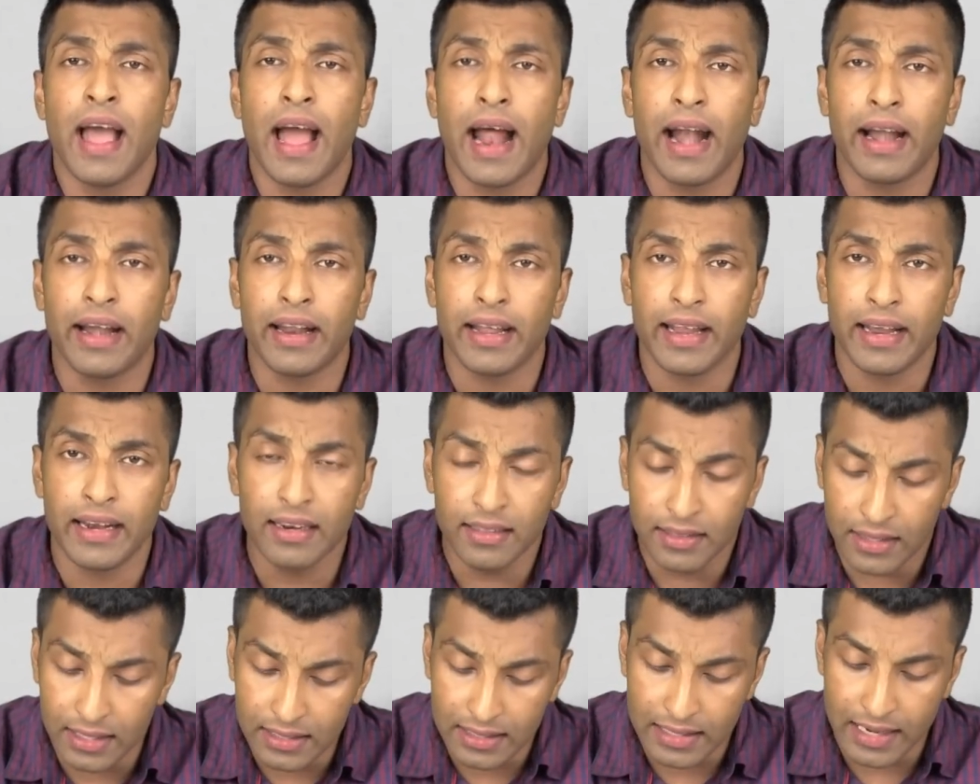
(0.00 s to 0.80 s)
And
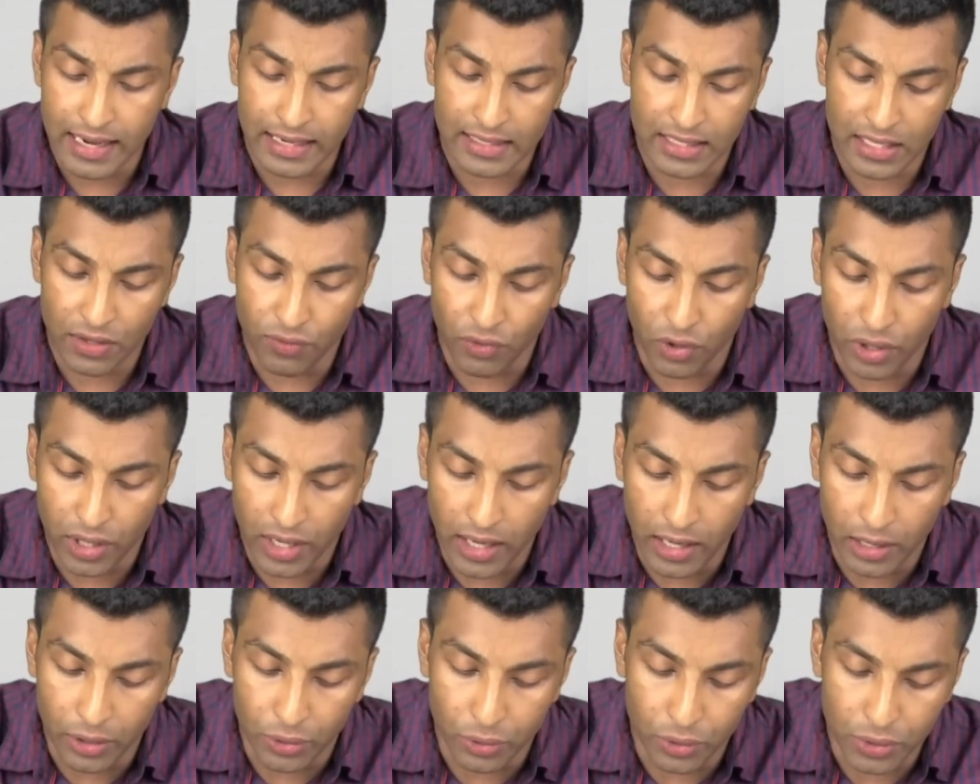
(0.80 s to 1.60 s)
in this lecture, what
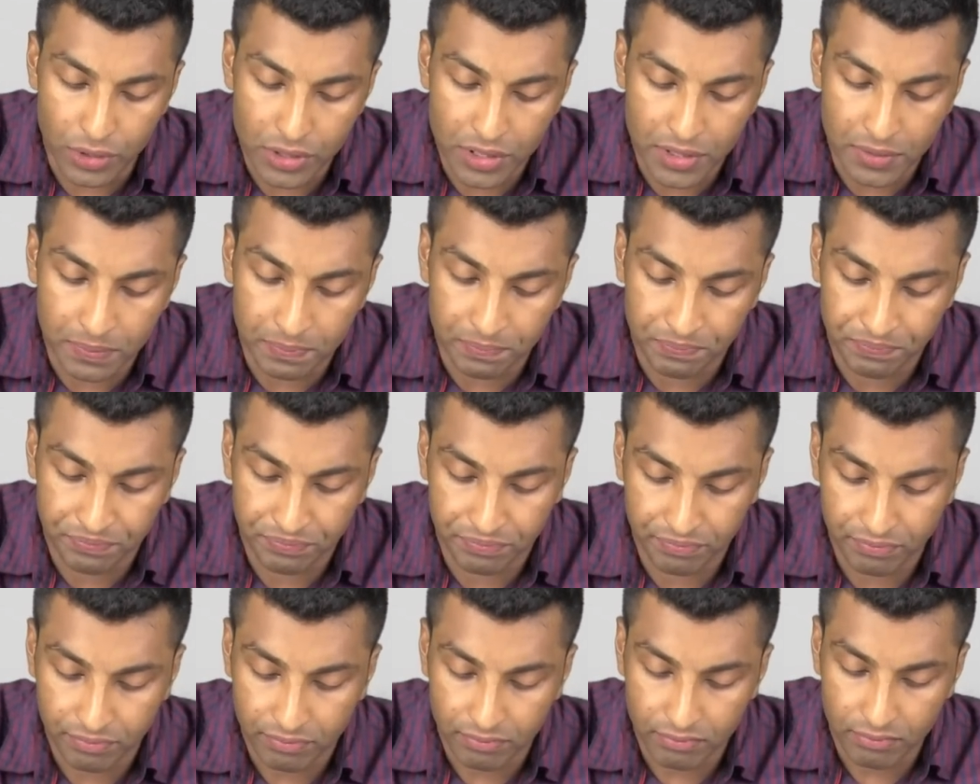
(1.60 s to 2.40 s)
I'll do is
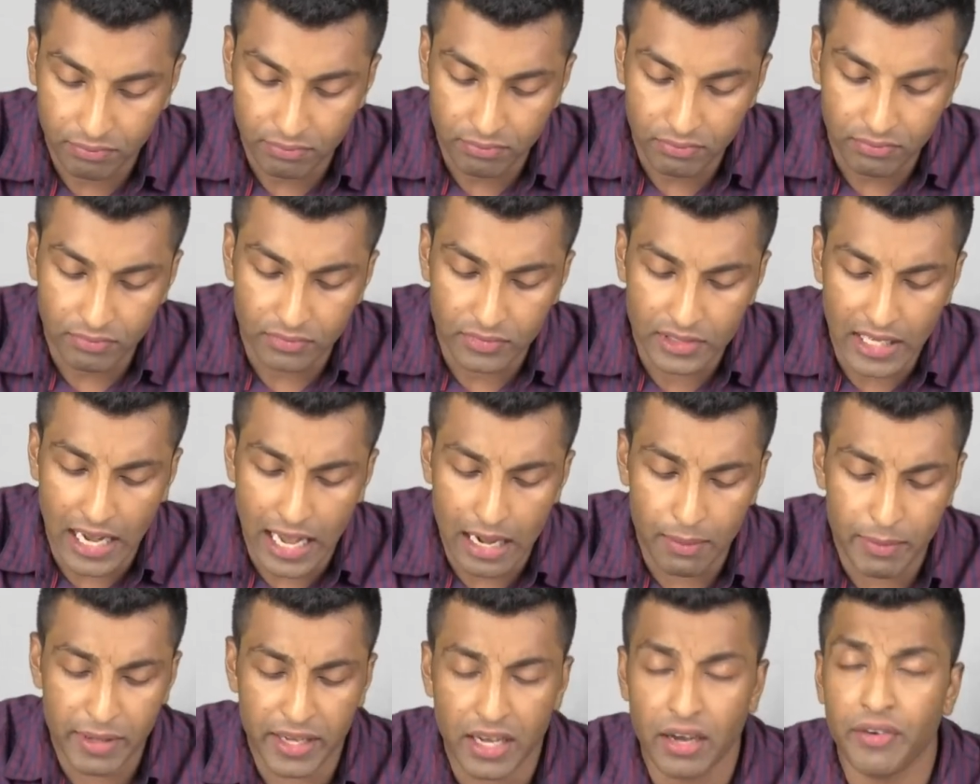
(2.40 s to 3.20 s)

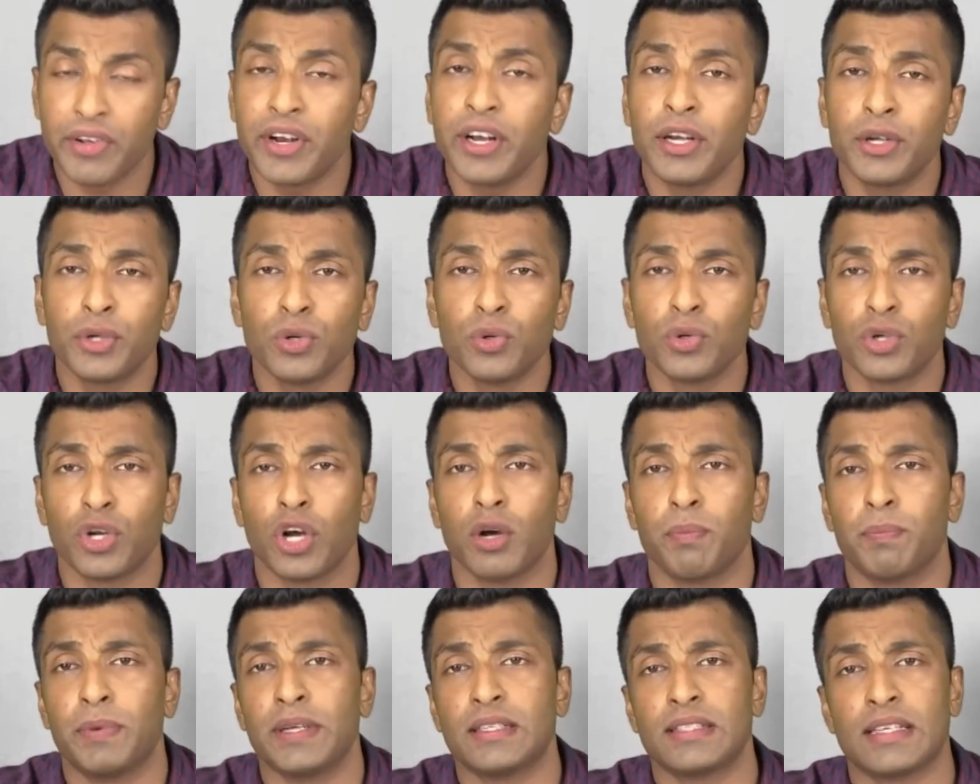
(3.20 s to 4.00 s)
I'll be covering 2
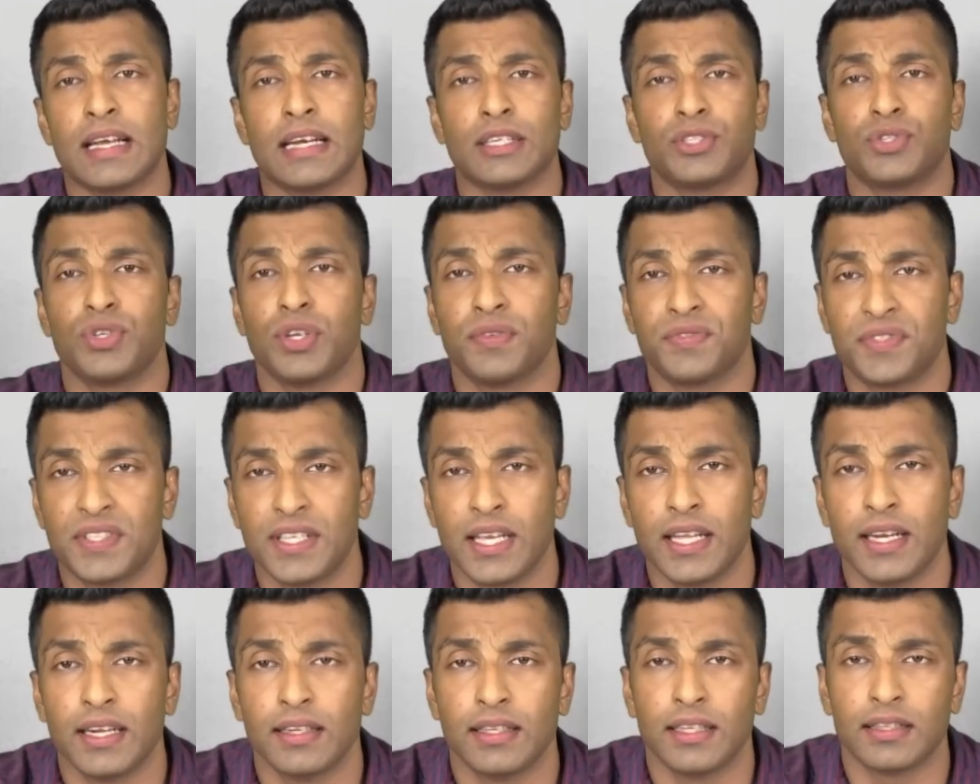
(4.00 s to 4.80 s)
topics. As you have
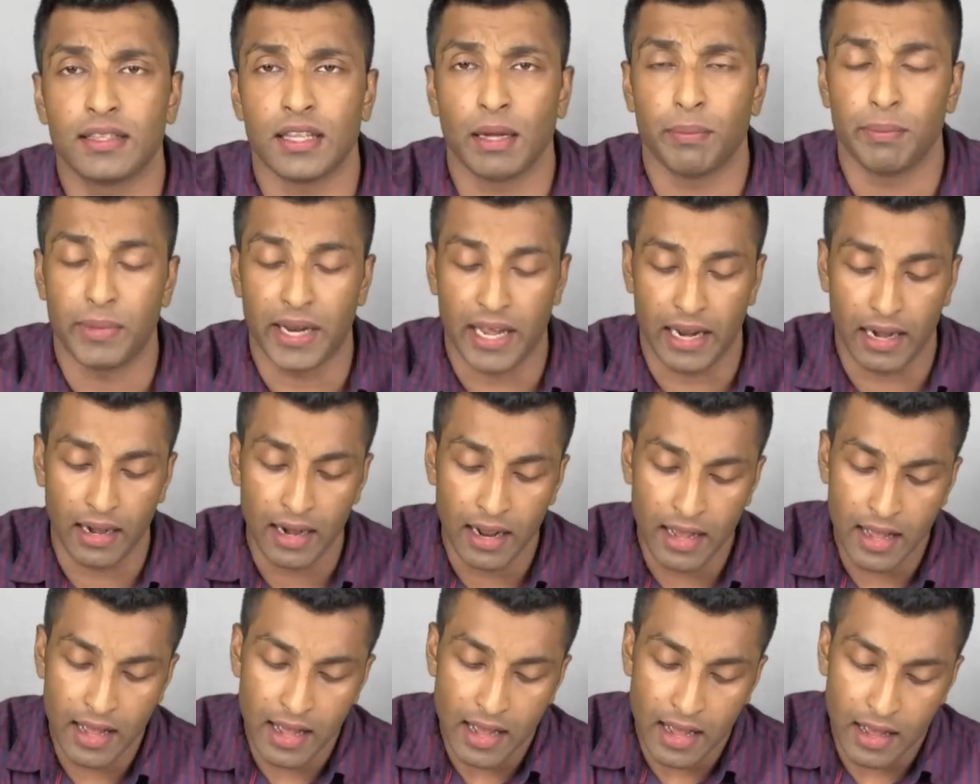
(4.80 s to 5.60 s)
seen in the
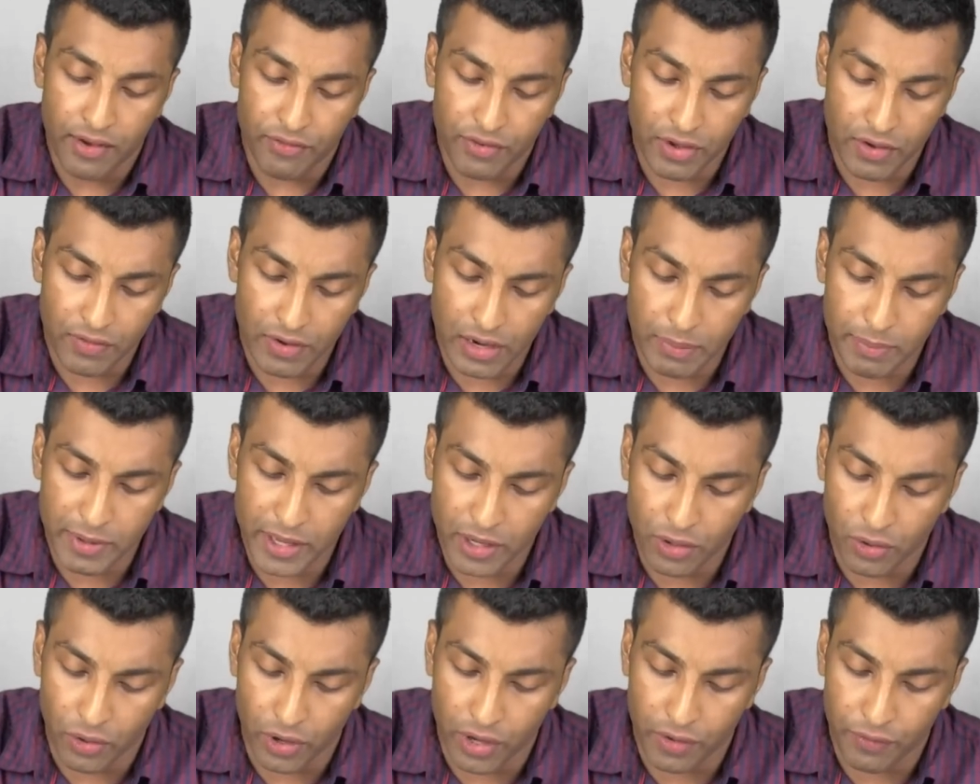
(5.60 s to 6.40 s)
thumbnail, we will
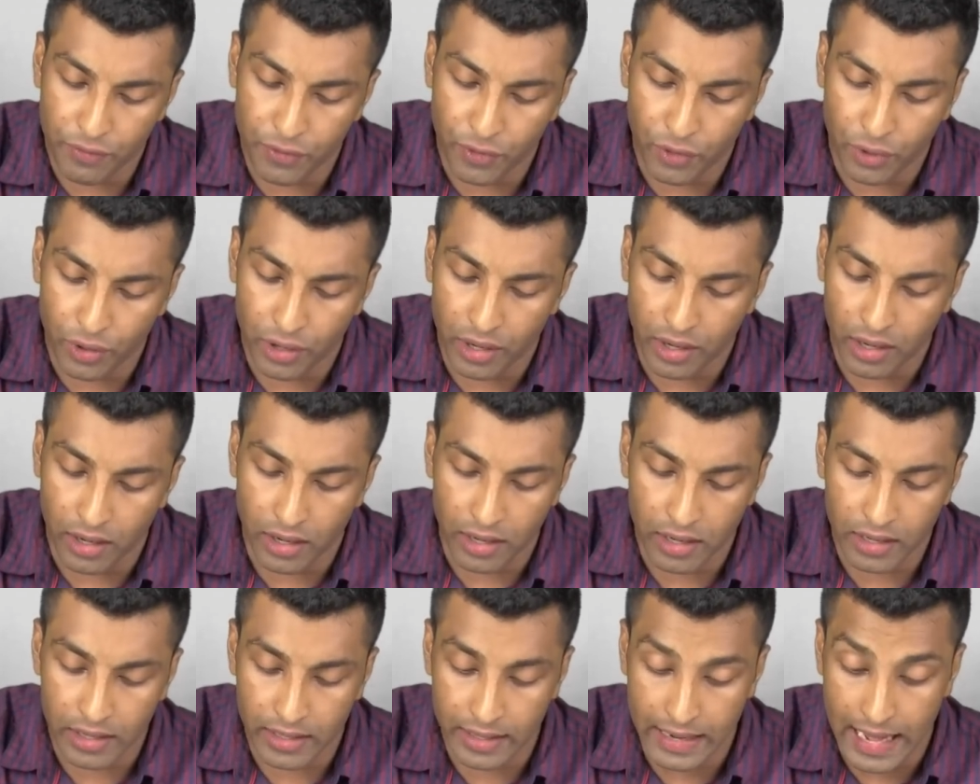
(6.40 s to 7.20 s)
be going for
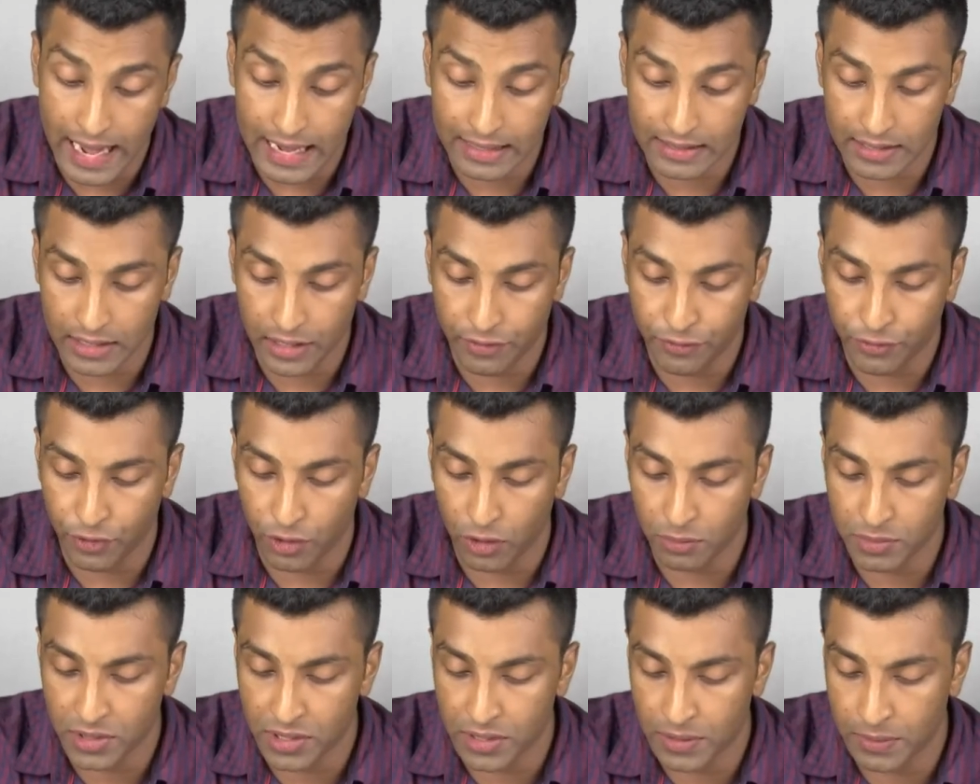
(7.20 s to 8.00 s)
tax
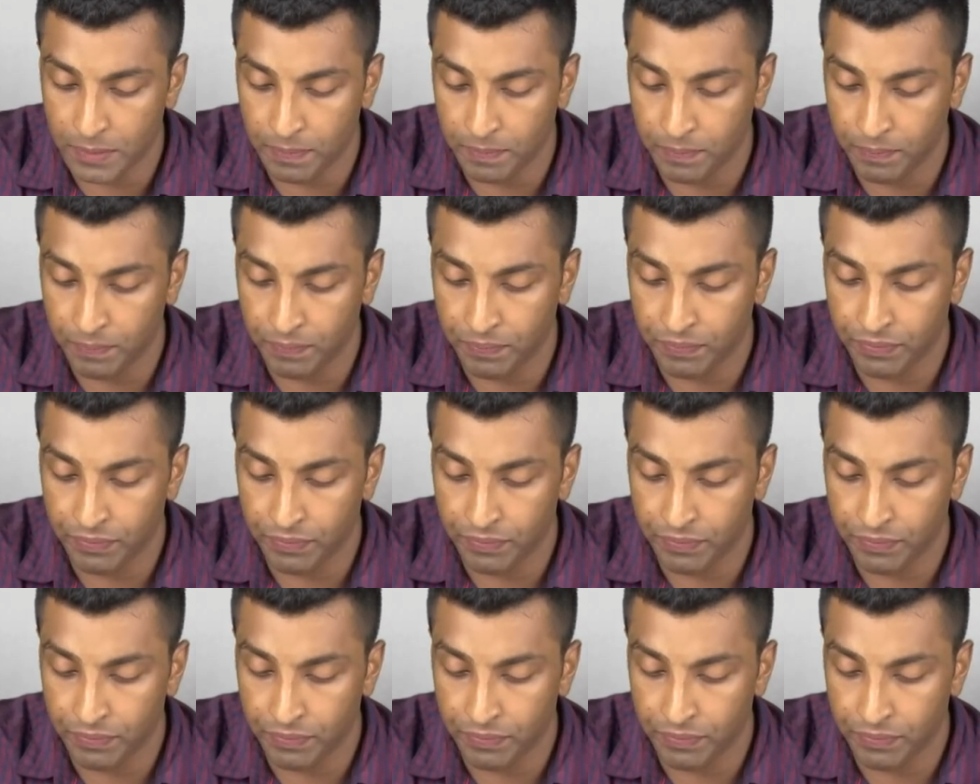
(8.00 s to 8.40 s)
reforms